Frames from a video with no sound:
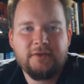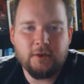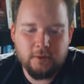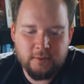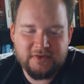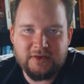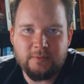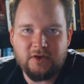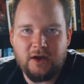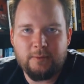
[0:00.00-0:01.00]
So
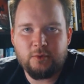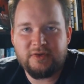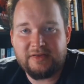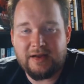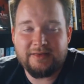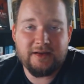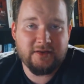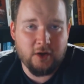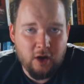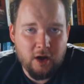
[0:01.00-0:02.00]
sometimes what starts out as
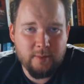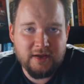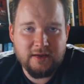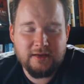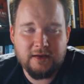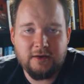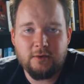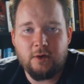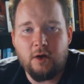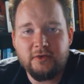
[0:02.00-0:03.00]
a hobby
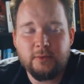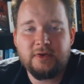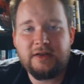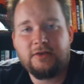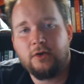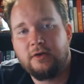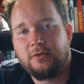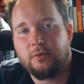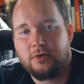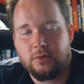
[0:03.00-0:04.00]
can ultimately turn
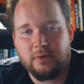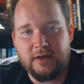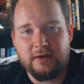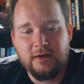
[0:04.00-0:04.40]
into a career.